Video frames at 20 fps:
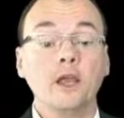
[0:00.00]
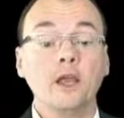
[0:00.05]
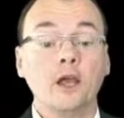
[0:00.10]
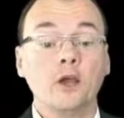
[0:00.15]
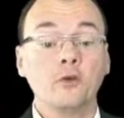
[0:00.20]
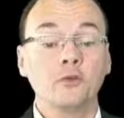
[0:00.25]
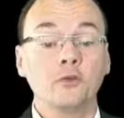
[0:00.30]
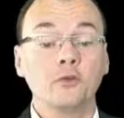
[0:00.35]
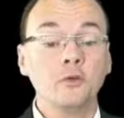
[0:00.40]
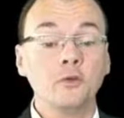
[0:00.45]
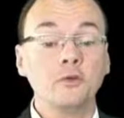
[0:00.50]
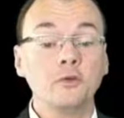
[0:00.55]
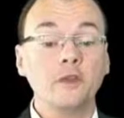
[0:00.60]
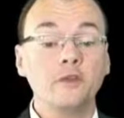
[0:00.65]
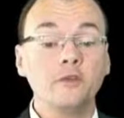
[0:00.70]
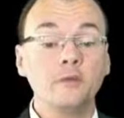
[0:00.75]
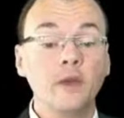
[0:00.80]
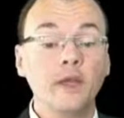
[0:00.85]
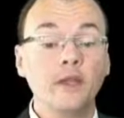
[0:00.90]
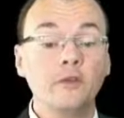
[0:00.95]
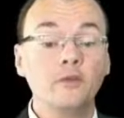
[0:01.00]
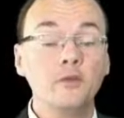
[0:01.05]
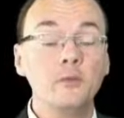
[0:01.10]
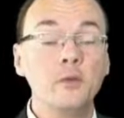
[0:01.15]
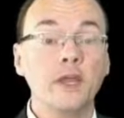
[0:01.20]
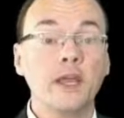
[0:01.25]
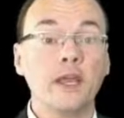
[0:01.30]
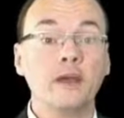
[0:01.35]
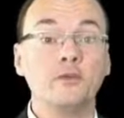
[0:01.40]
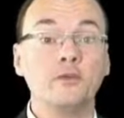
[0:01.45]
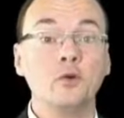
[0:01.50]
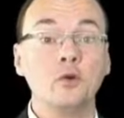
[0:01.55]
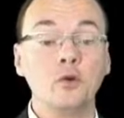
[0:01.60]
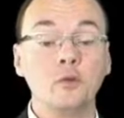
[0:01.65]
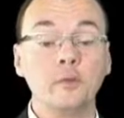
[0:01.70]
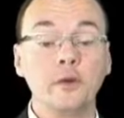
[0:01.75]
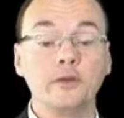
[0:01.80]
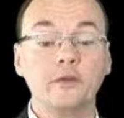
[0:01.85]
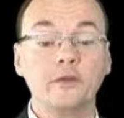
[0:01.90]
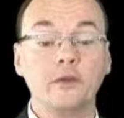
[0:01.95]
Across all of these domains, you might have
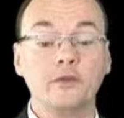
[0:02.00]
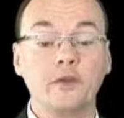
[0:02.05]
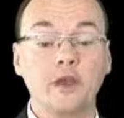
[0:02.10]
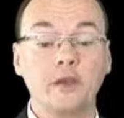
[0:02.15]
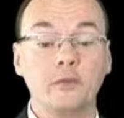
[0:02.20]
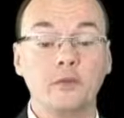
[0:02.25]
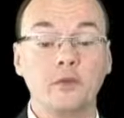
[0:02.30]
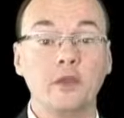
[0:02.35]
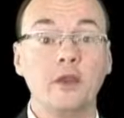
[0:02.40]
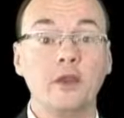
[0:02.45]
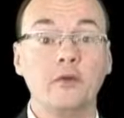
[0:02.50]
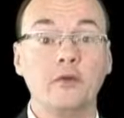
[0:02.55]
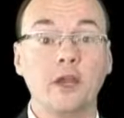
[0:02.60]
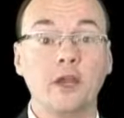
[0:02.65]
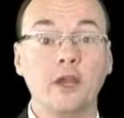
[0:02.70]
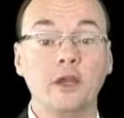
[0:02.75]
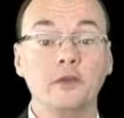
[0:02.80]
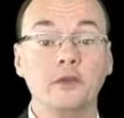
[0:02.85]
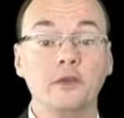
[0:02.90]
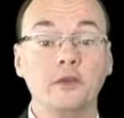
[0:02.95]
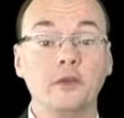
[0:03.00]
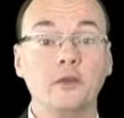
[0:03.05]
almost the same theory.